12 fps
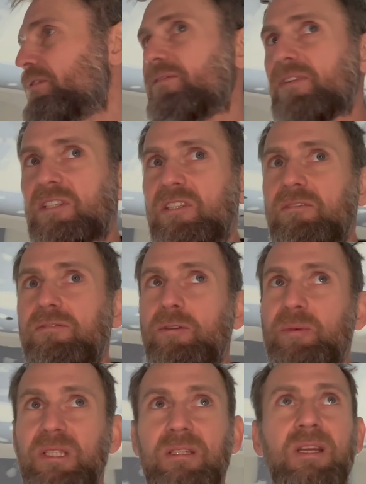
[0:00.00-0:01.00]
fix it for
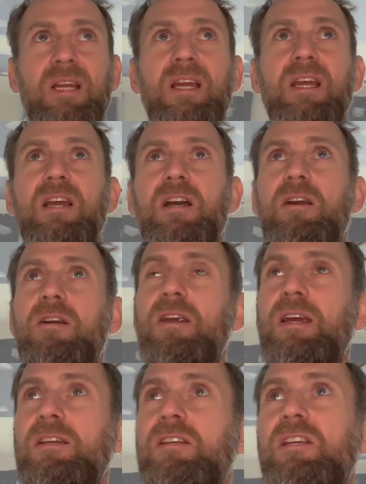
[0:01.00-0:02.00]
me.
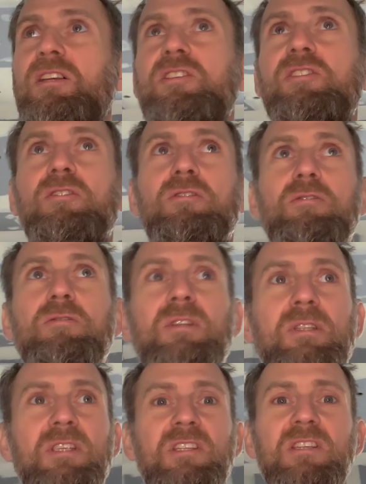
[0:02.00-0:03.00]
Alright, so
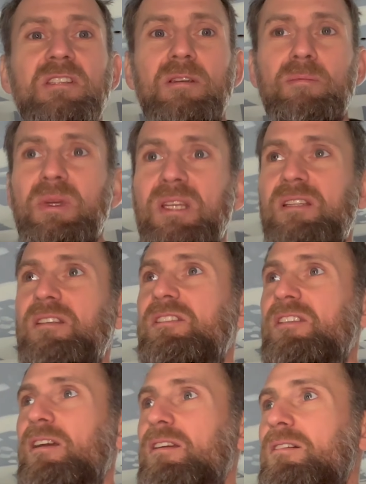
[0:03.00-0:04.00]
this is a
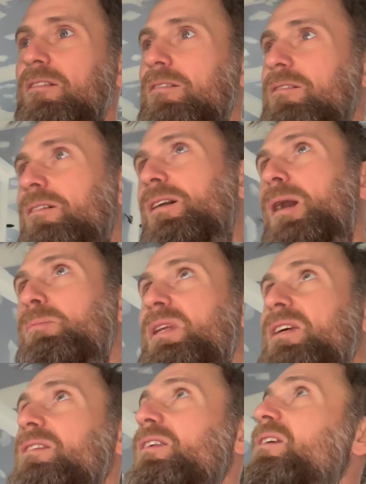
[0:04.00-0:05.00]
mid-cycle update.